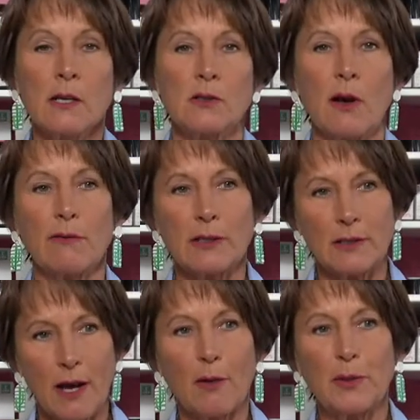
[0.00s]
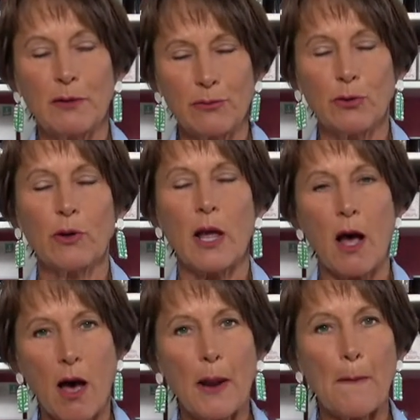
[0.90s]
So obviously I'll be in Florida
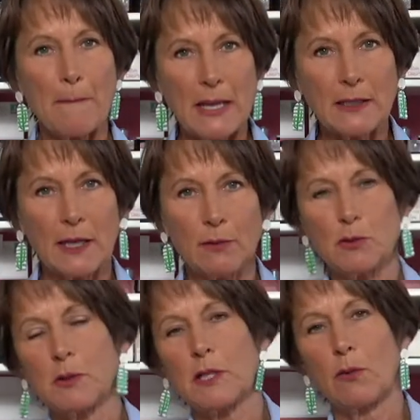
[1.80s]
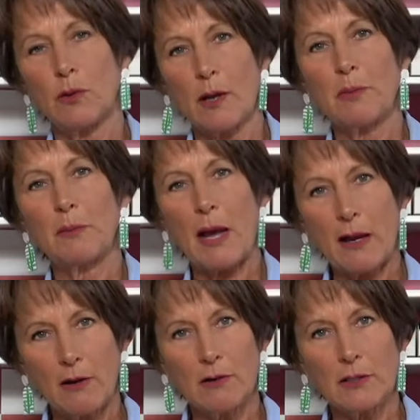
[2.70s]
on Monday, which means I will not be
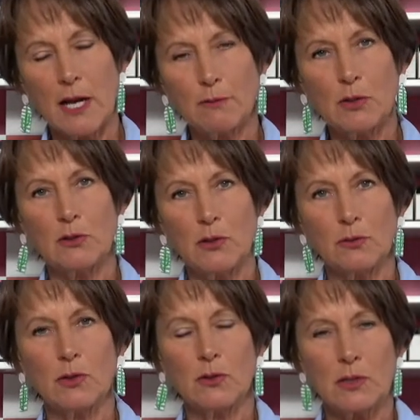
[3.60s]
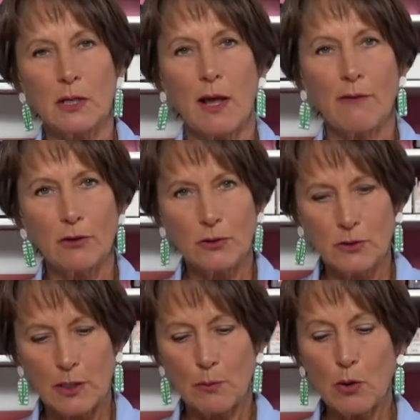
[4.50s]
back here in time to do Tuesday live on
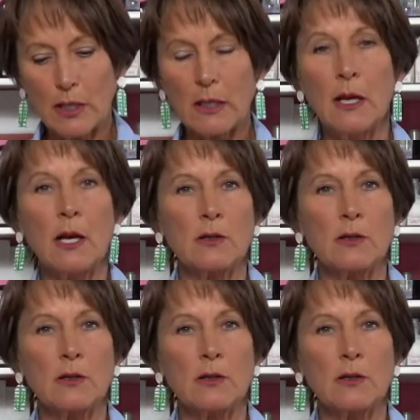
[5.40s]
Tuesday morning.